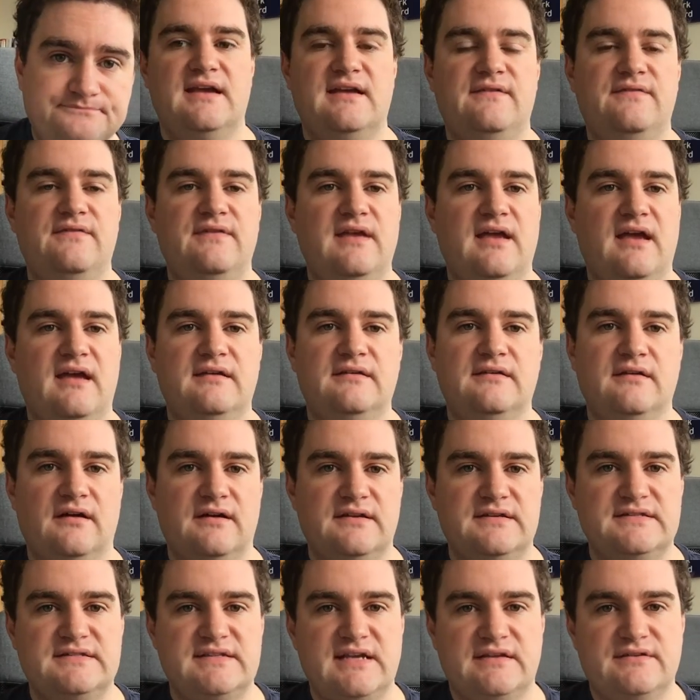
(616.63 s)
In the end, I
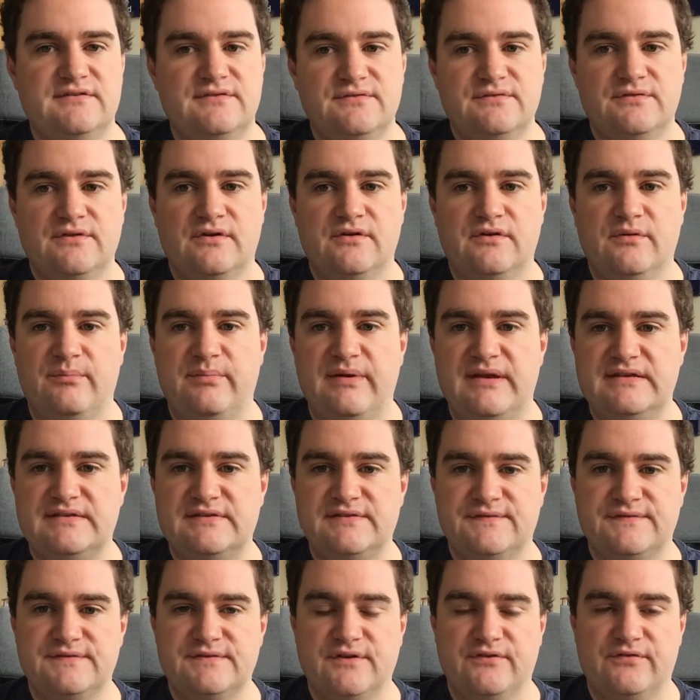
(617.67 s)
settled on a piece
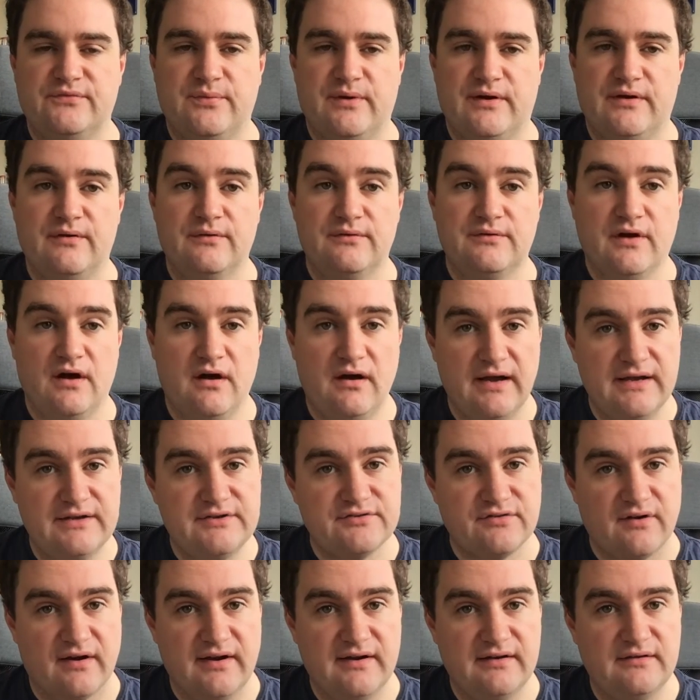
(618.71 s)
of software called
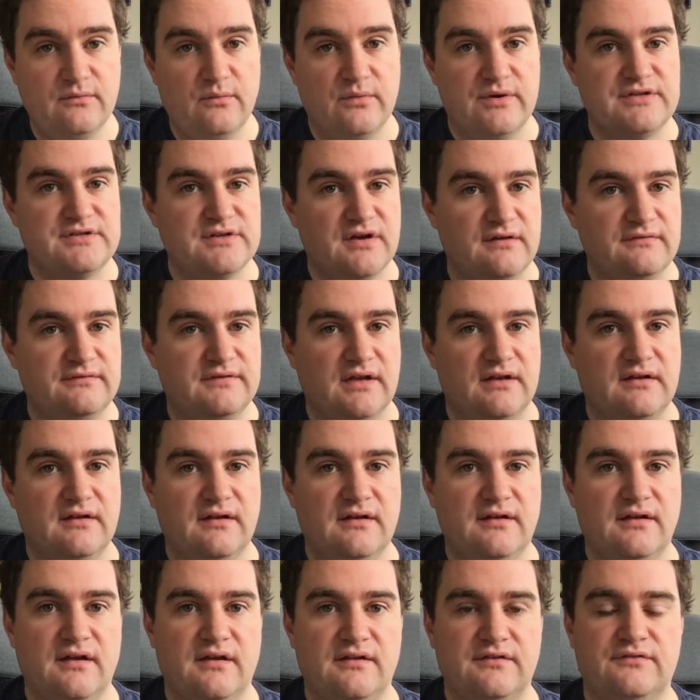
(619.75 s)
iTrain, which I've done
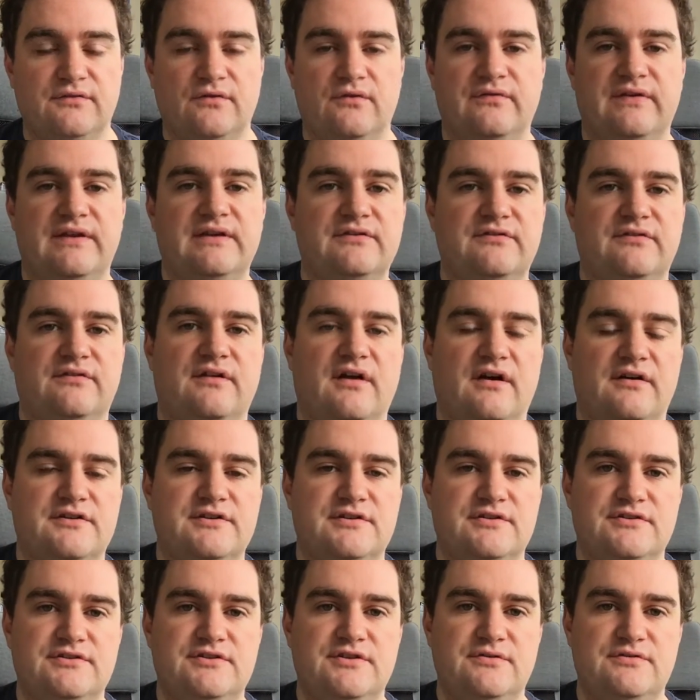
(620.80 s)
a sort of
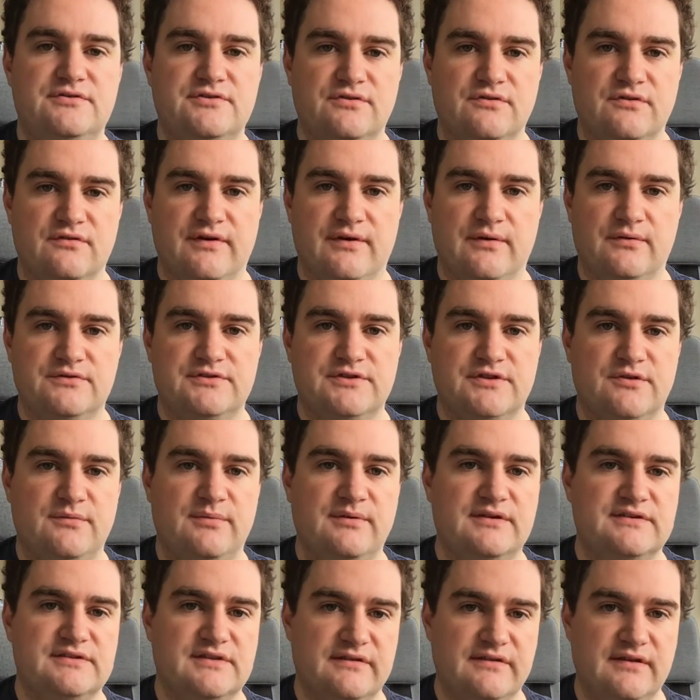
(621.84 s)
introduction tutorial to,
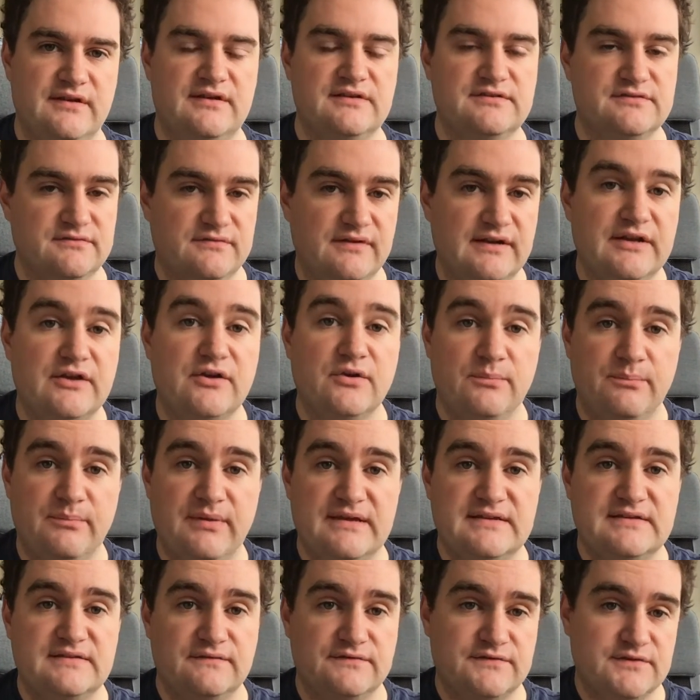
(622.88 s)
because I think it's a really good
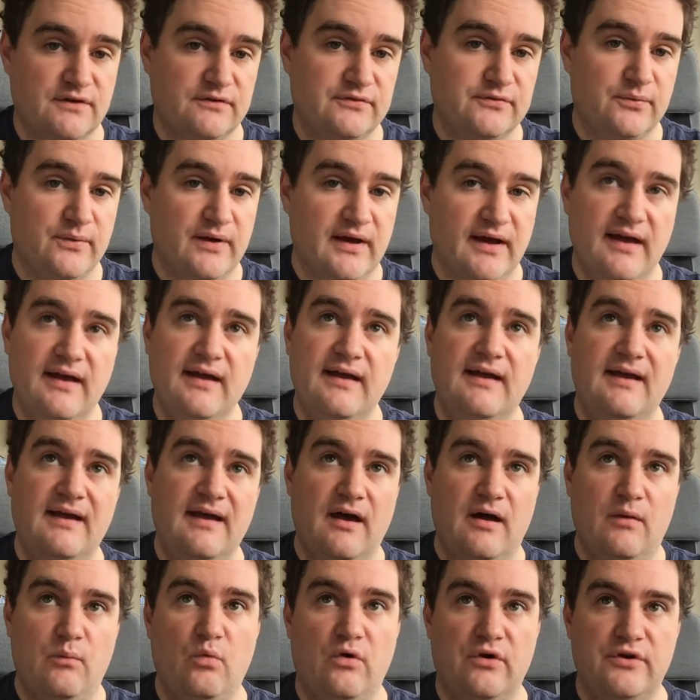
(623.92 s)
piece of software,
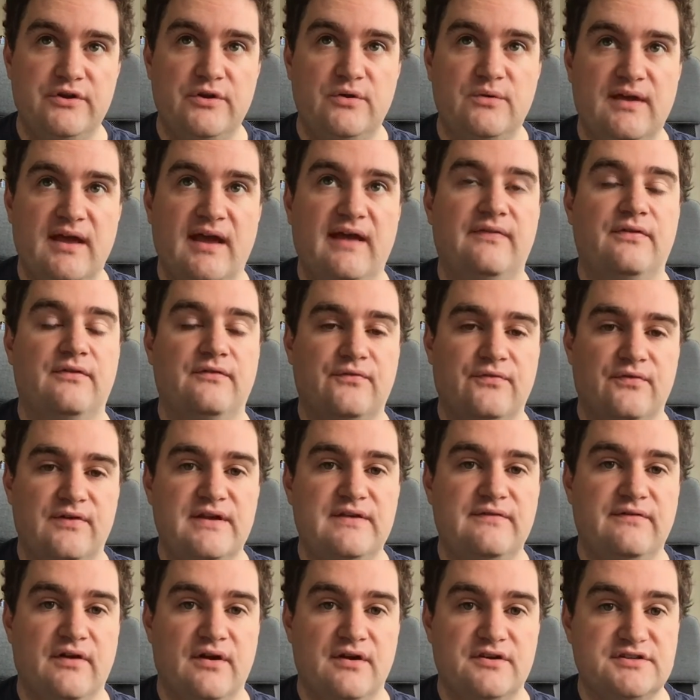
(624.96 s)
and what you get in the
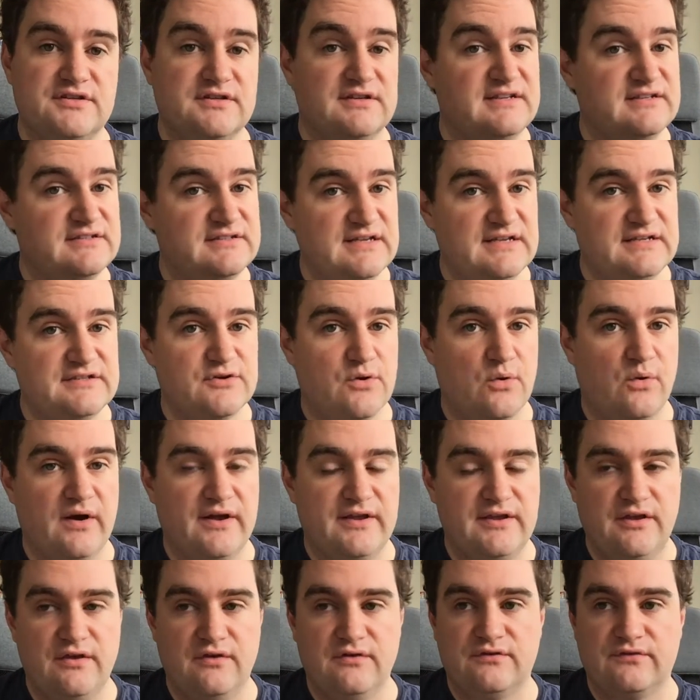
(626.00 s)
free version is
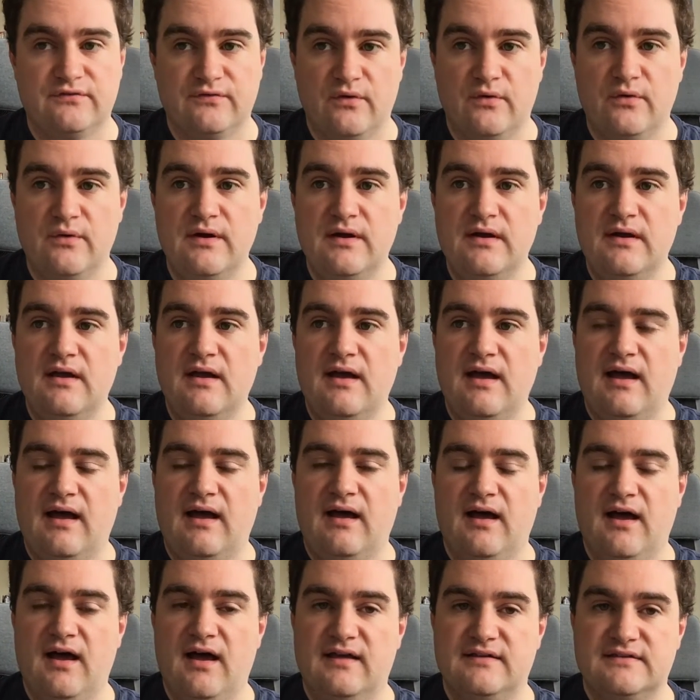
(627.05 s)
quite useful,
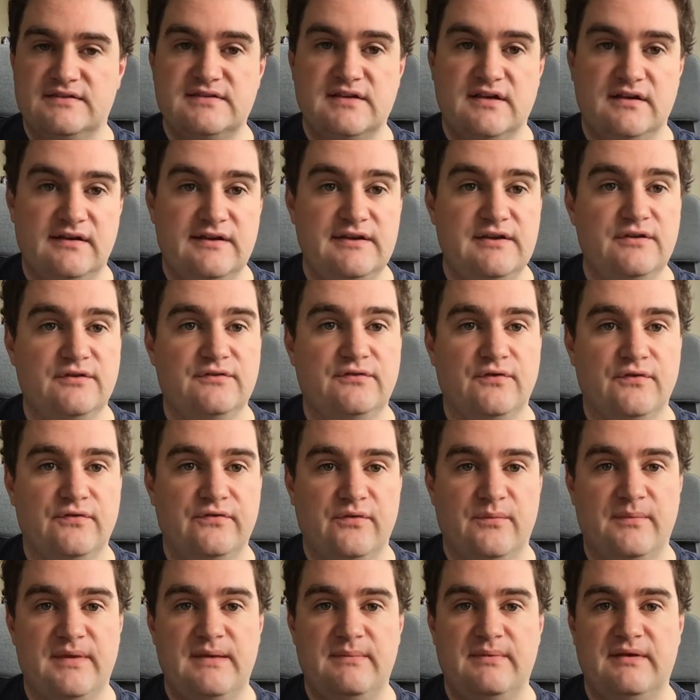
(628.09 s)
and certainly useful
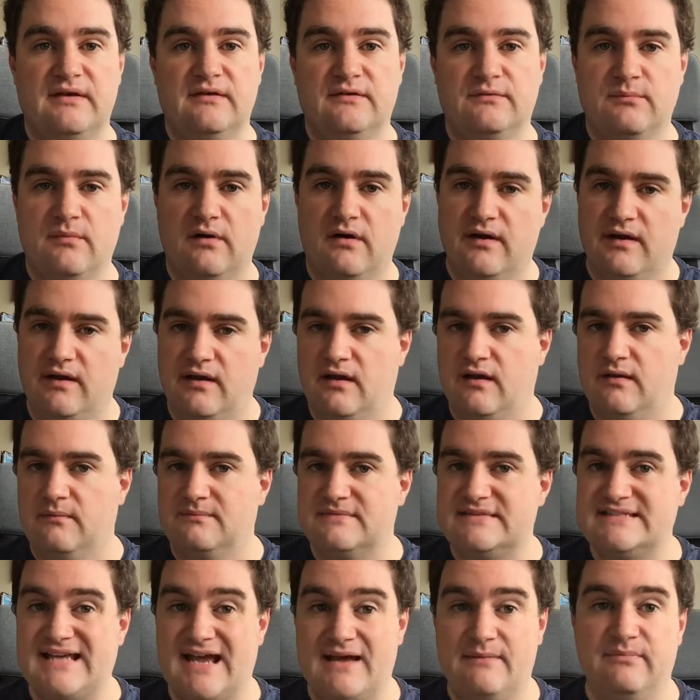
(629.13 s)
for me because my
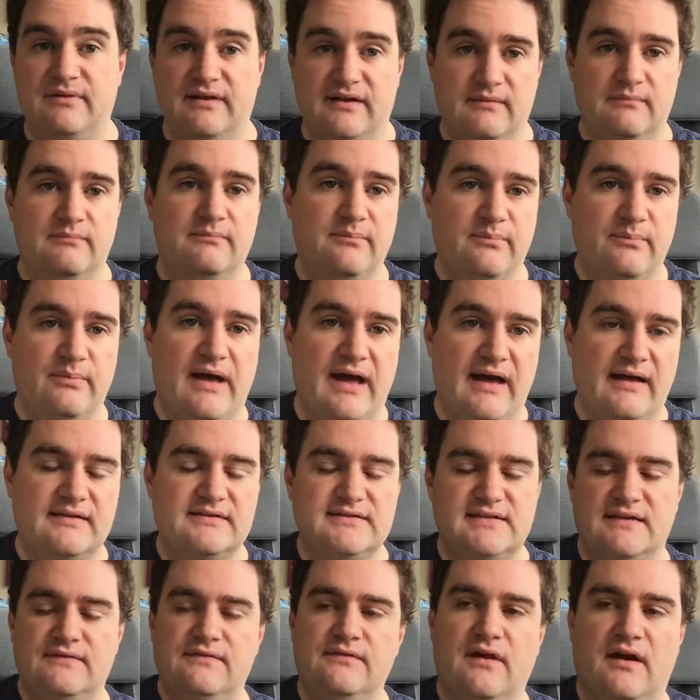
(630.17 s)
tablet packed
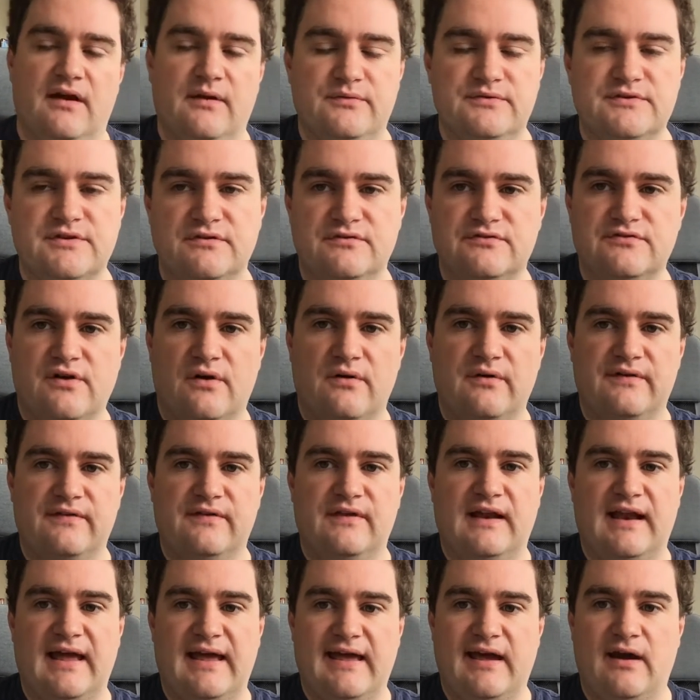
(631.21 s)
in that I was controlling the
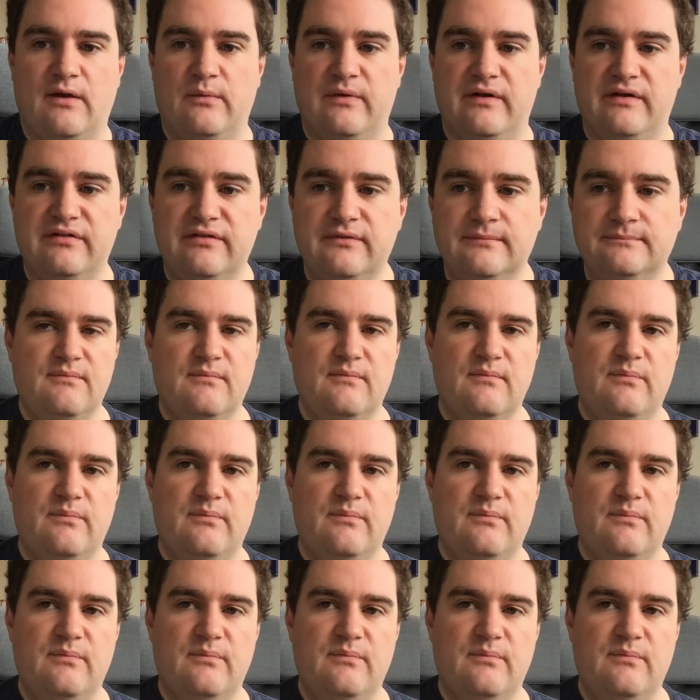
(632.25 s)
layout with.